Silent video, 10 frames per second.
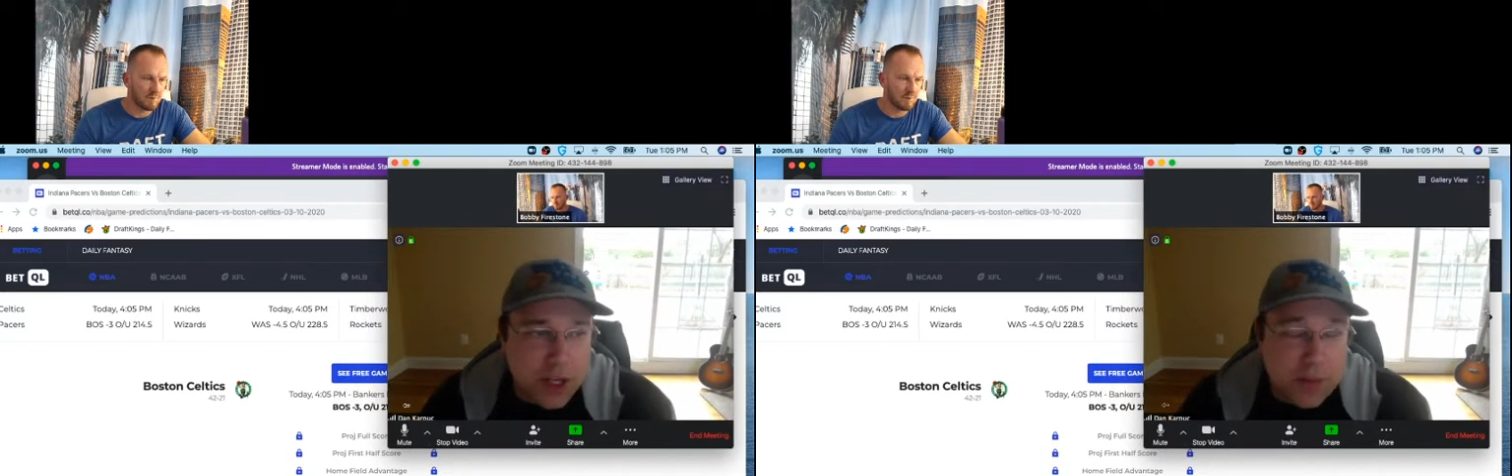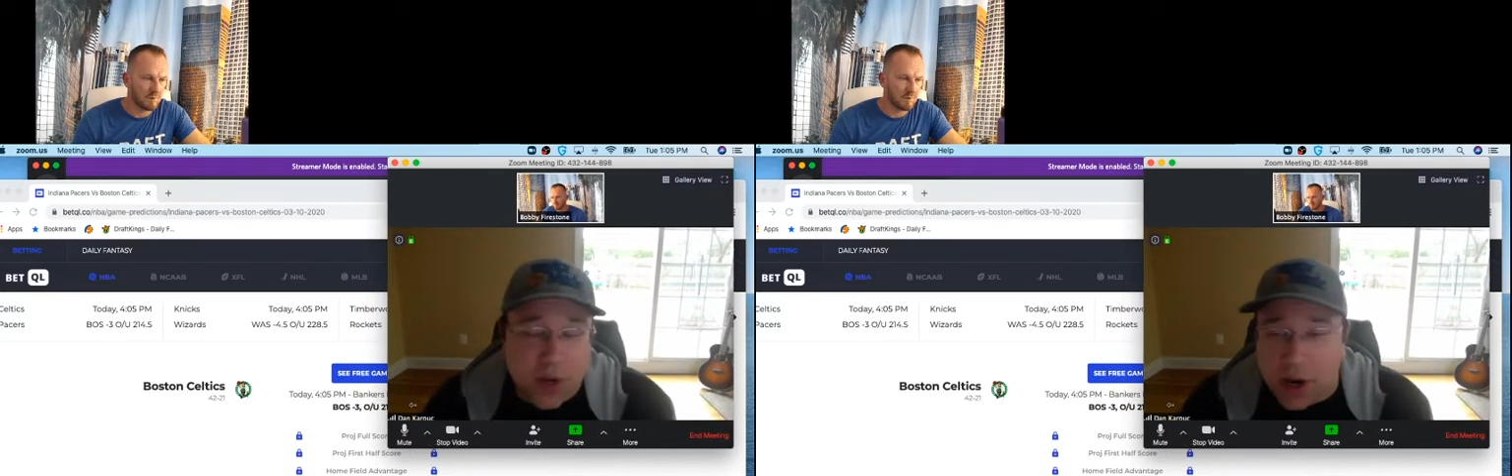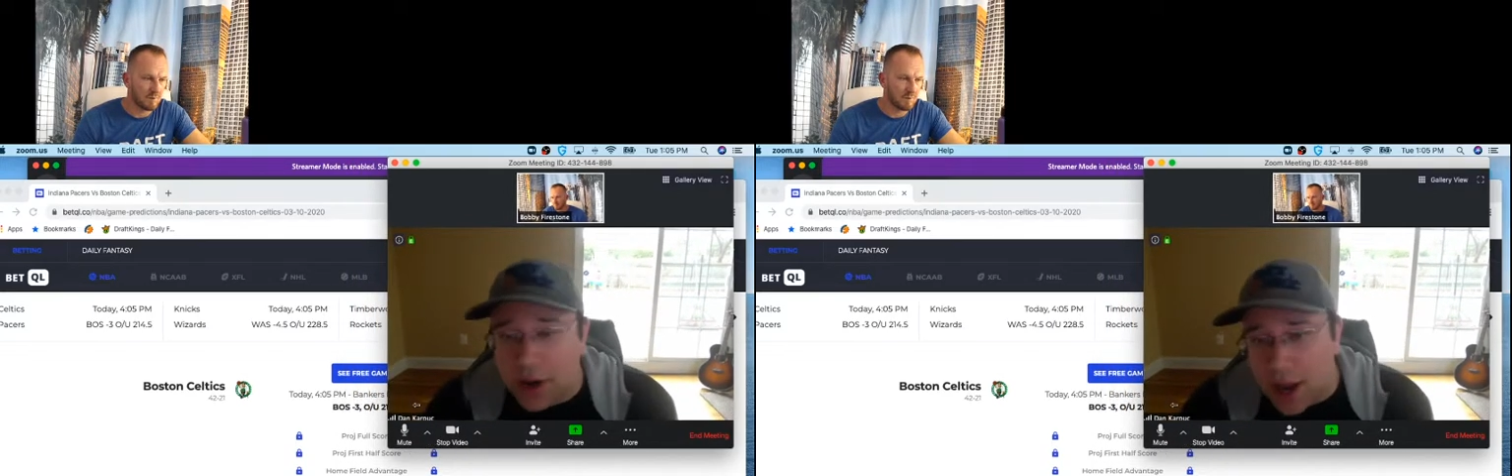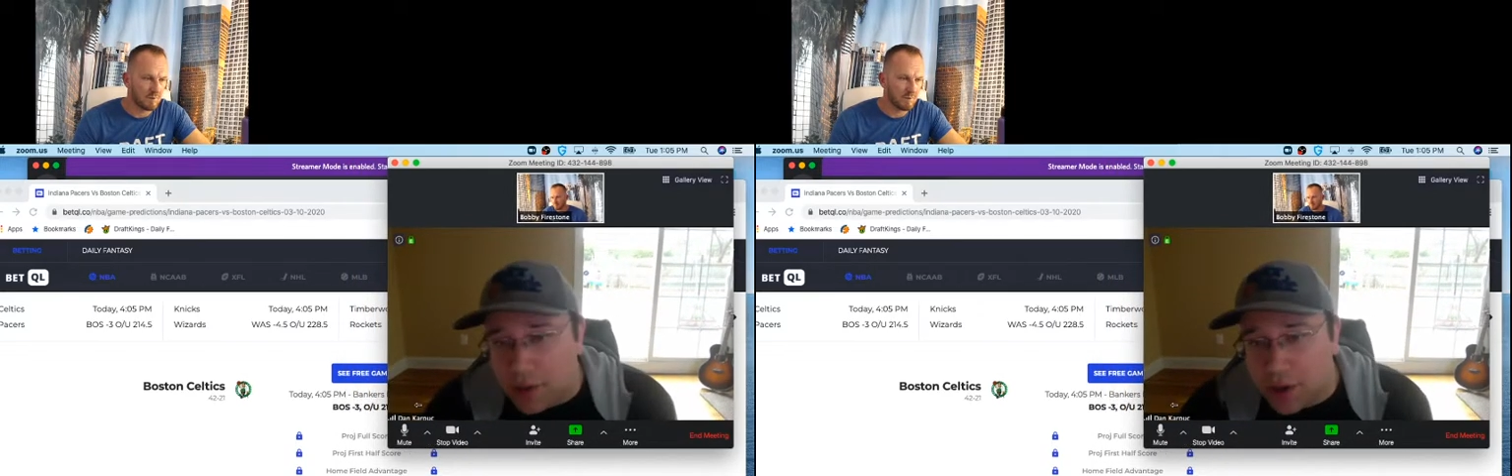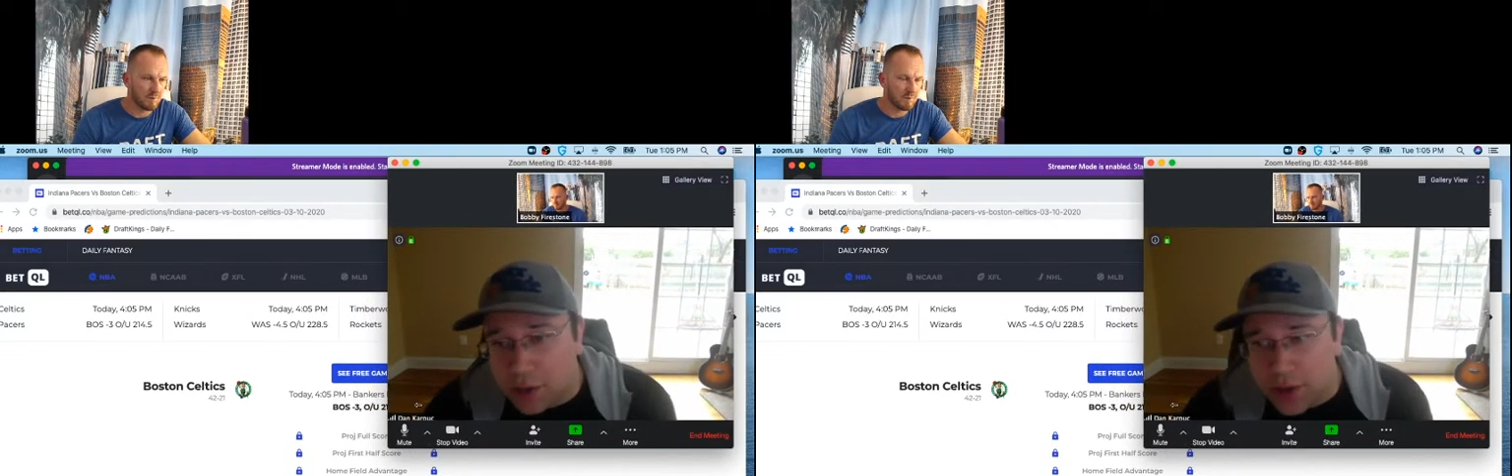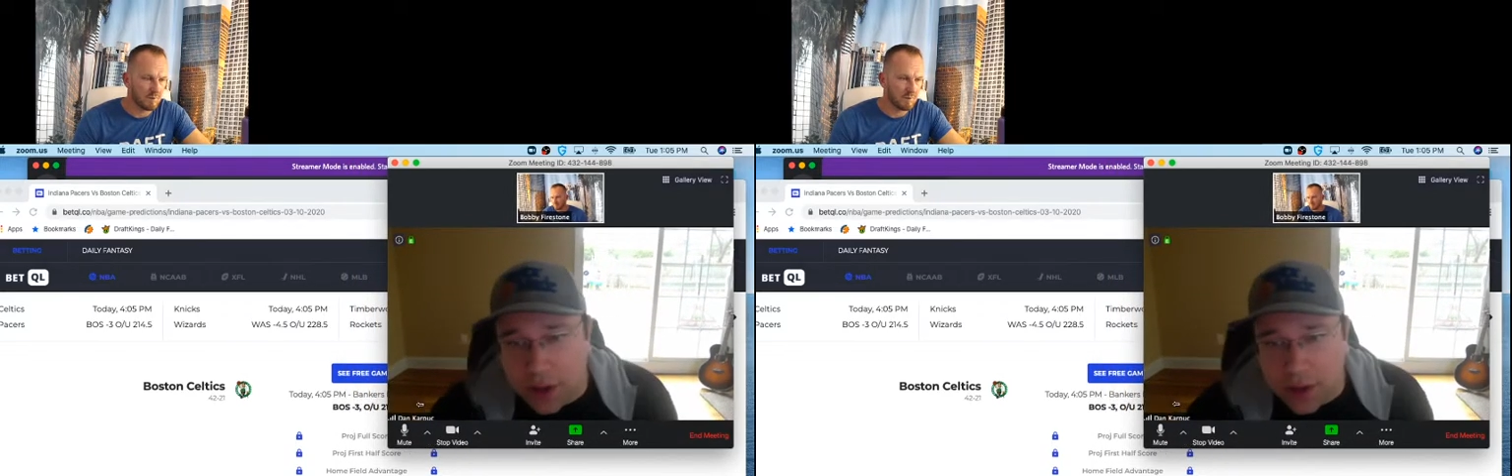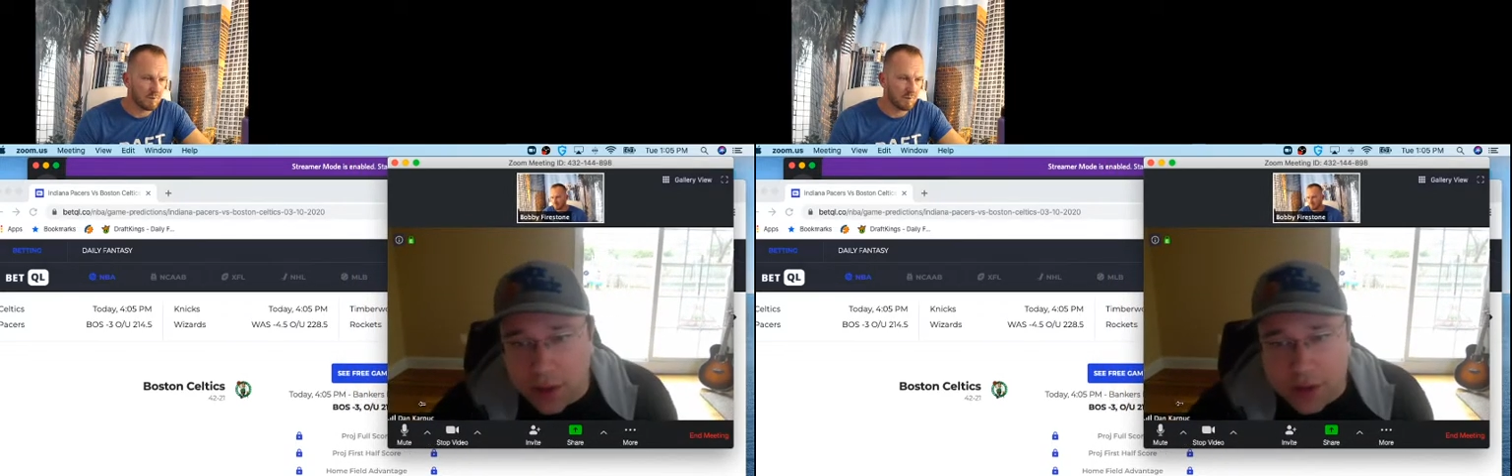and Russell Westbrook in those